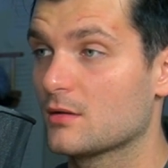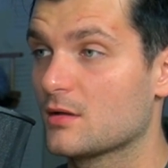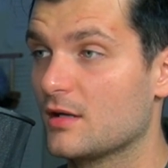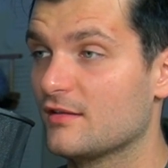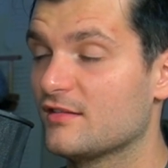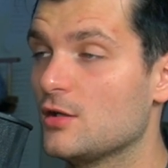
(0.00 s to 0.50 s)

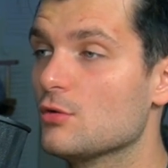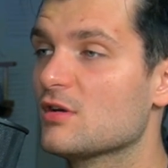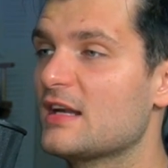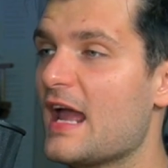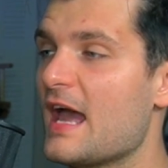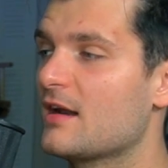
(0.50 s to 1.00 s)
Because you
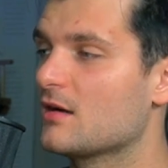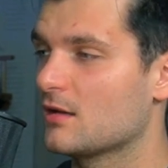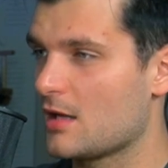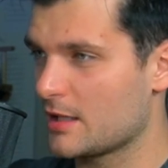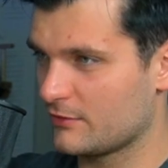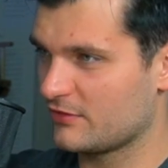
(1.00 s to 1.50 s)
could edit a
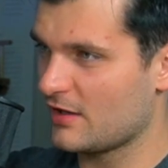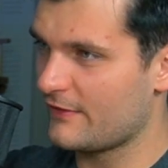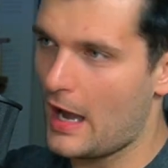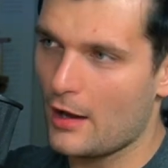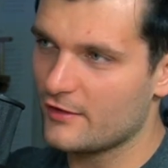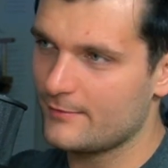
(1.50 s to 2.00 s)
lot of stuff
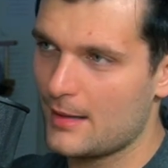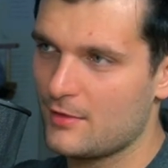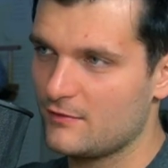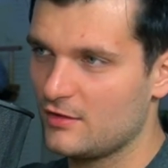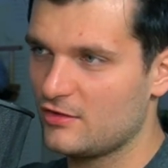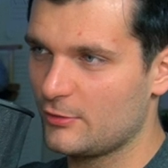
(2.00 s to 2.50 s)
out of
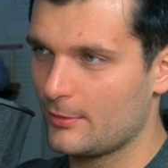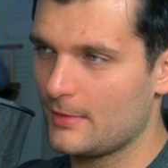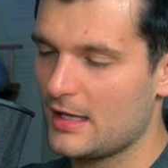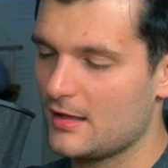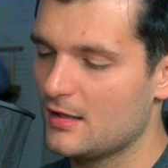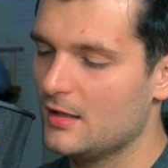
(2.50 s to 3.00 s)
Batman v
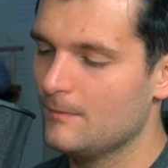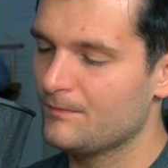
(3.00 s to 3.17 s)
Superman